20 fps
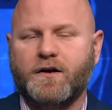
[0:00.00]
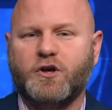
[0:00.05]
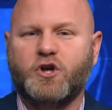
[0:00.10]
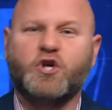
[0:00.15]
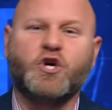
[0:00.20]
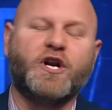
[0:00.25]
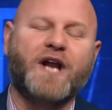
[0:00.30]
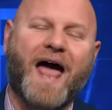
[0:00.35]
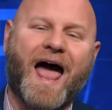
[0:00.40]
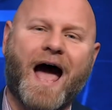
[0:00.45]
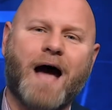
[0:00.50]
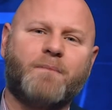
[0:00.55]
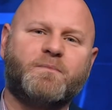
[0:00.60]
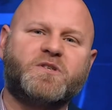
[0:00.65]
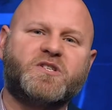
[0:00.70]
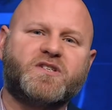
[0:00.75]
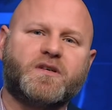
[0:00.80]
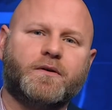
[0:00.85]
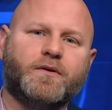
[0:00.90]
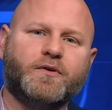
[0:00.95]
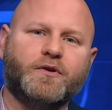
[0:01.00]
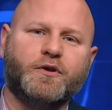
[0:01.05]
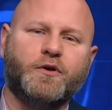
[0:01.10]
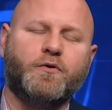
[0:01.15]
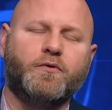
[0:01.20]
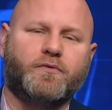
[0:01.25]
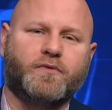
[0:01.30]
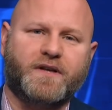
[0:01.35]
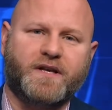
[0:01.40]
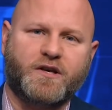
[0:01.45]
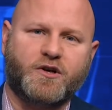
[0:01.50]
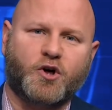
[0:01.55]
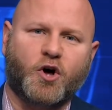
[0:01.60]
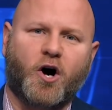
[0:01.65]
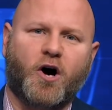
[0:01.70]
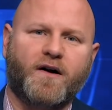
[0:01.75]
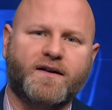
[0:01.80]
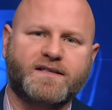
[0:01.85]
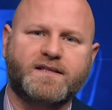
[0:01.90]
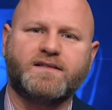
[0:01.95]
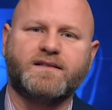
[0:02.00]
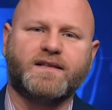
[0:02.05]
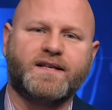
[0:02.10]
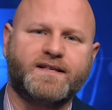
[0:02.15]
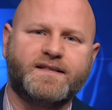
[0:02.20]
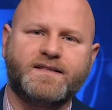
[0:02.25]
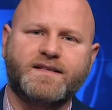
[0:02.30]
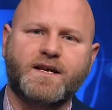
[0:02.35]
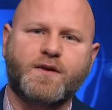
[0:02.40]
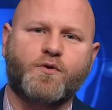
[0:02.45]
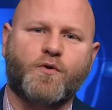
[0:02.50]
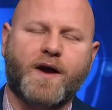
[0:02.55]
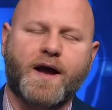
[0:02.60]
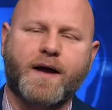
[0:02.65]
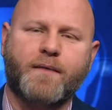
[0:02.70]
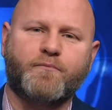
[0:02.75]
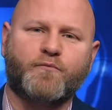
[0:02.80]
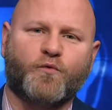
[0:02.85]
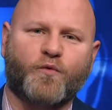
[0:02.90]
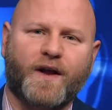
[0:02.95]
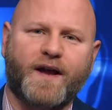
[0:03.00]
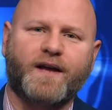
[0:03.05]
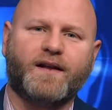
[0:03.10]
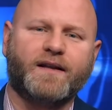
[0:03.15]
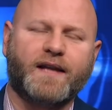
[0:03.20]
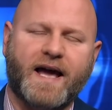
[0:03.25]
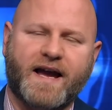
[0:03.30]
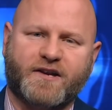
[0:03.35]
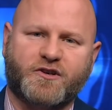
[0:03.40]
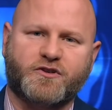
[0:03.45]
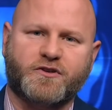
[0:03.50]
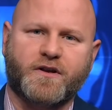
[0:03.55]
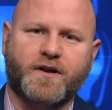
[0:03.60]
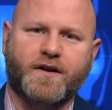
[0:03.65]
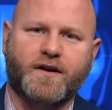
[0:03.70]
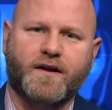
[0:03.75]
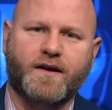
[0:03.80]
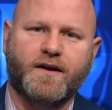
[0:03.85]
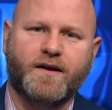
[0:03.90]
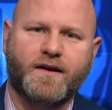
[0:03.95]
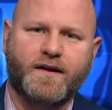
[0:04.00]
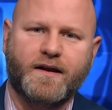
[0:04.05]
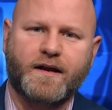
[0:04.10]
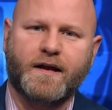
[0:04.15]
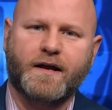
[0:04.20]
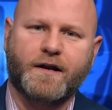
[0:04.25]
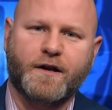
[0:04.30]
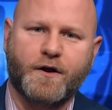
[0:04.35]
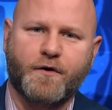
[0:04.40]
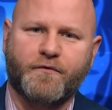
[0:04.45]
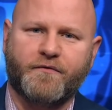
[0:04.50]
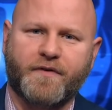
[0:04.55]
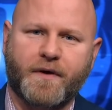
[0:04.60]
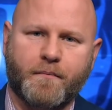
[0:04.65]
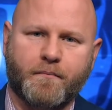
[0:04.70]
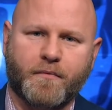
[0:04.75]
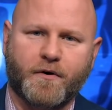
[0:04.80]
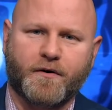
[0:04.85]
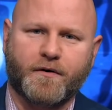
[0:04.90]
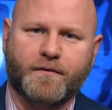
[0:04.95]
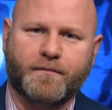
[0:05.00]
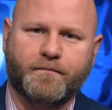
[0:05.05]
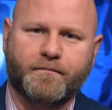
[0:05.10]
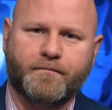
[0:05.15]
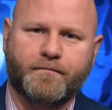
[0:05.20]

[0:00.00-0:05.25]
could absolutely cost Lindsey Graham reelection in November.